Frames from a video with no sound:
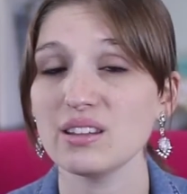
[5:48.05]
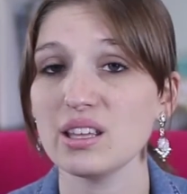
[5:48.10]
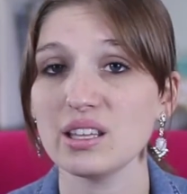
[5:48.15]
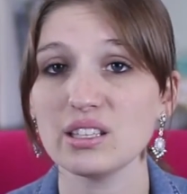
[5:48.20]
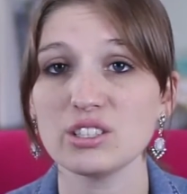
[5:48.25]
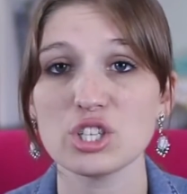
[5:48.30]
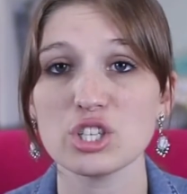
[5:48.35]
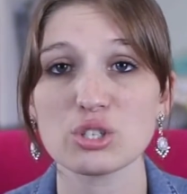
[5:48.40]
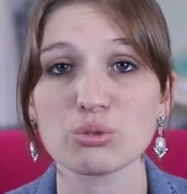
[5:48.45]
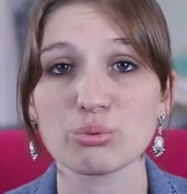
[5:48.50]

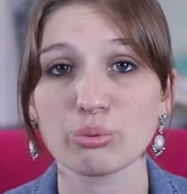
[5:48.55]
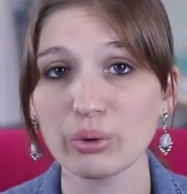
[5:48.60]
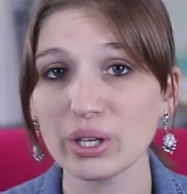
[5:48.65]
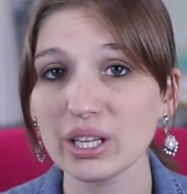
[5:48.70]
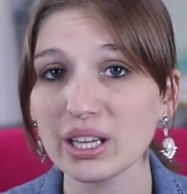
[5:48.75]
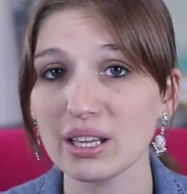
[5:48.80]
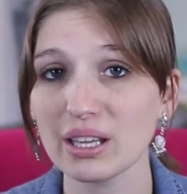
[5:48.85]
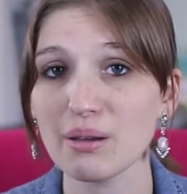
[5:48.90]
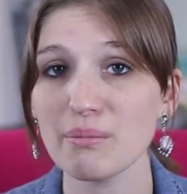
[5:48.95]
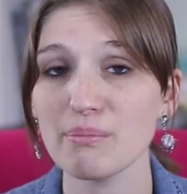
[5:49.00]
It just
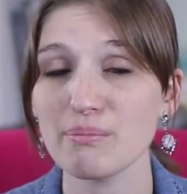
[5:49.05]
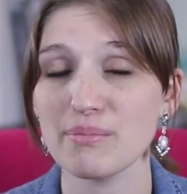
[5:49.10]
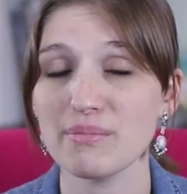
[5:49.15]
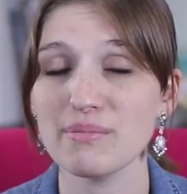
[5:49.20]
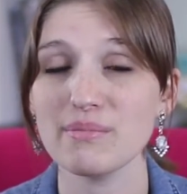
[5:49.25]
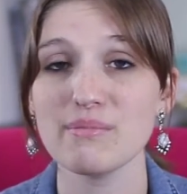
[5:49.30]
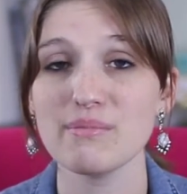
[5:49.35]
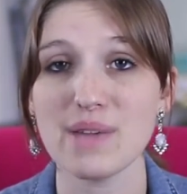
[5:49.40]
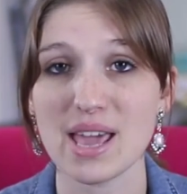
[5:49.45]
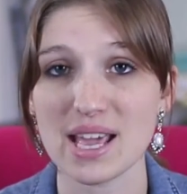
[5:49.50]
really
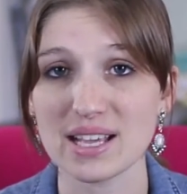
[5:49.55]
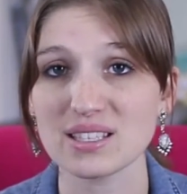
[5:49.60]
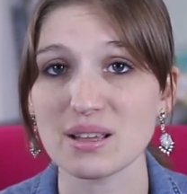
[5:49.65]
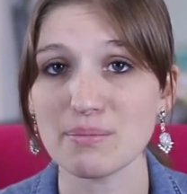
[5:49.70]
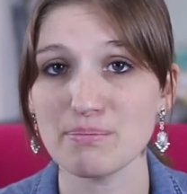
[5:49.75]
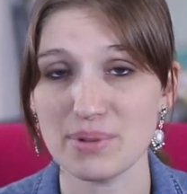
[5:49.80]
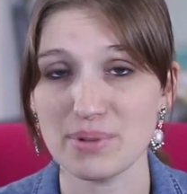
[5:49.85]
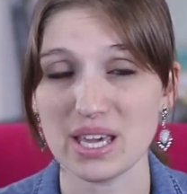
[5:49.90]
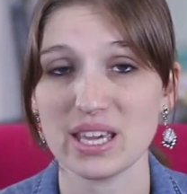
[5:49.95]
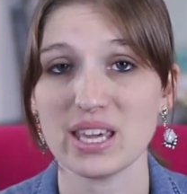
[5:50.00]
makes
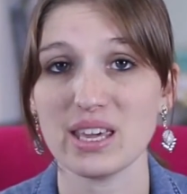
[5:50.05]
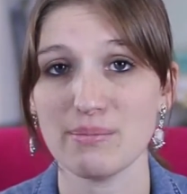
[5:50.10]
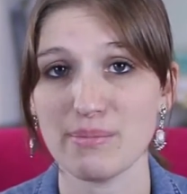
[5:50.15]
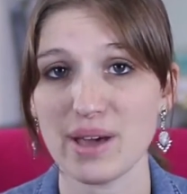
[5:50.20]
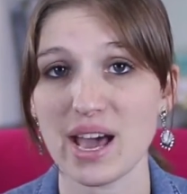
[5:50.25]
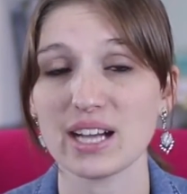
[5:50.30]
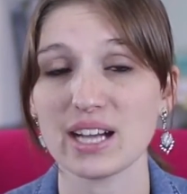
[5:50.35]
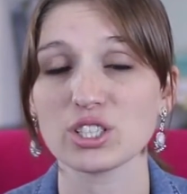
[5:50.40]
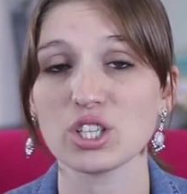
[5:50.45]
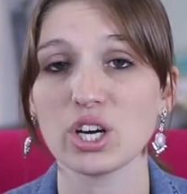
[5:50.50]
a big
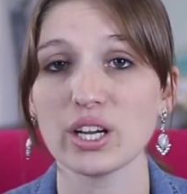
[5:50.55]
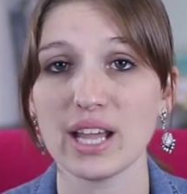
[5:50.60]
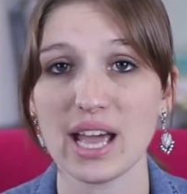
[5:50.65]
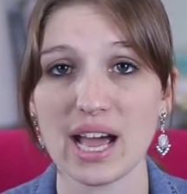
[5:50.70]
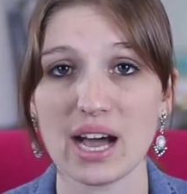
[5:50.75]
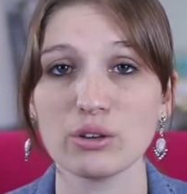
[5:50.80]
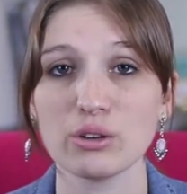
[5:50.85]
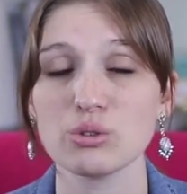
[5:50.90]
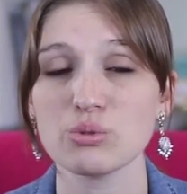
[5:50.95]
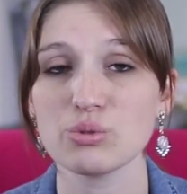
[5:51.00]
impact on
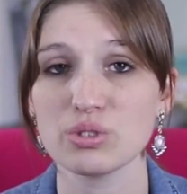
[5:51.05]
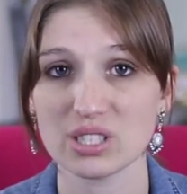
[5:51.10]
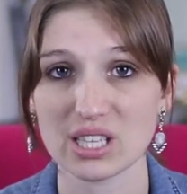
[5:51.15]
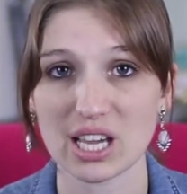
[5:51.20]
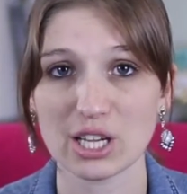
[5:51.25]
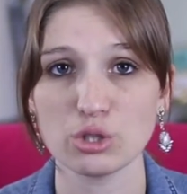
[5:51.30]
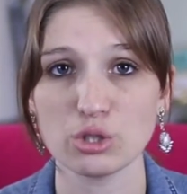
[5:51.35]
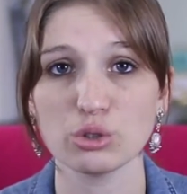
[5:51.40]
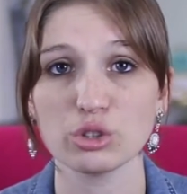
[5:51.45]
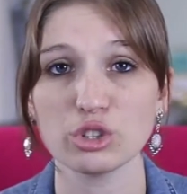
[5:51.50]
how you
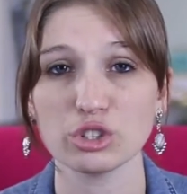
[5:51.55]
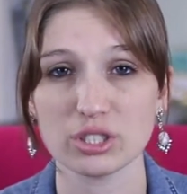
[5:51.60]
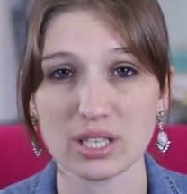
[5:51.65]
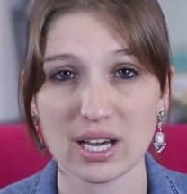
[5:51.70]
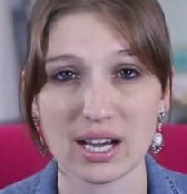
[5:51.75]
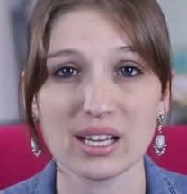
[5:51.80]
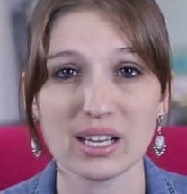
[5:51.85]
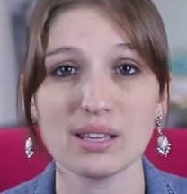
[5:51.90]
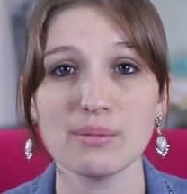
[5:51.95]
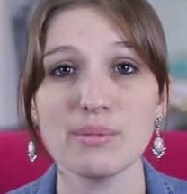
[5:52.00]
schedule your
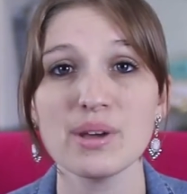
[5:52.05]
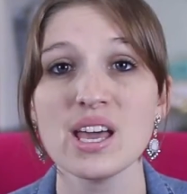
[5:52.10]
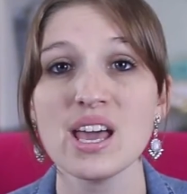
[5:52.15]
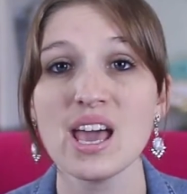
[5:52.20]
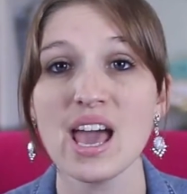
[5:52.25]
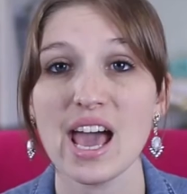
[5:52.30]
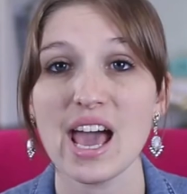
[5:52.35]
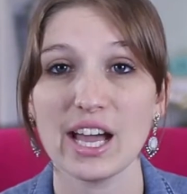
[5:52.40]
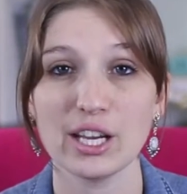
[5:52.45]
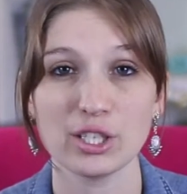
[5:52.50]
time
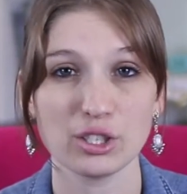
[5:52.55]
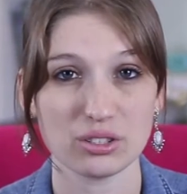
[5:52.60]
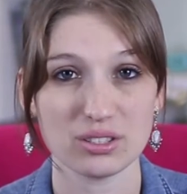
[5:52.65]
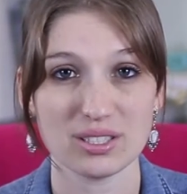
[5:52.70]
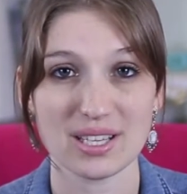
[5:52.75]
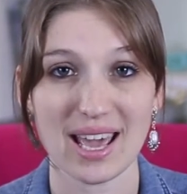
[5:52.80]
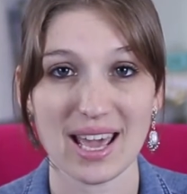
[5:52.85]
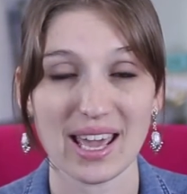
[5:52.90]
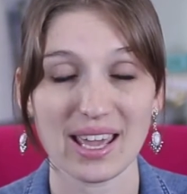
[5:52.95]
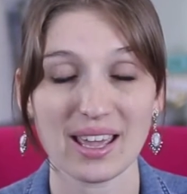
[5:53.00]
and your
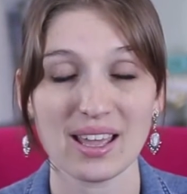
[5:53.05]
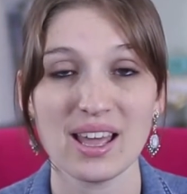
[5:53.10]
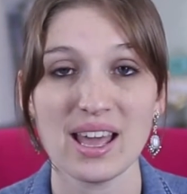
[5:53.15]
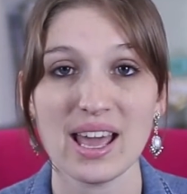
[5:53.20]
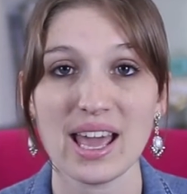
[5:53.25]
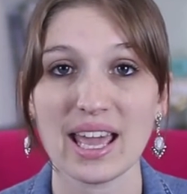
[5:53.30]
day.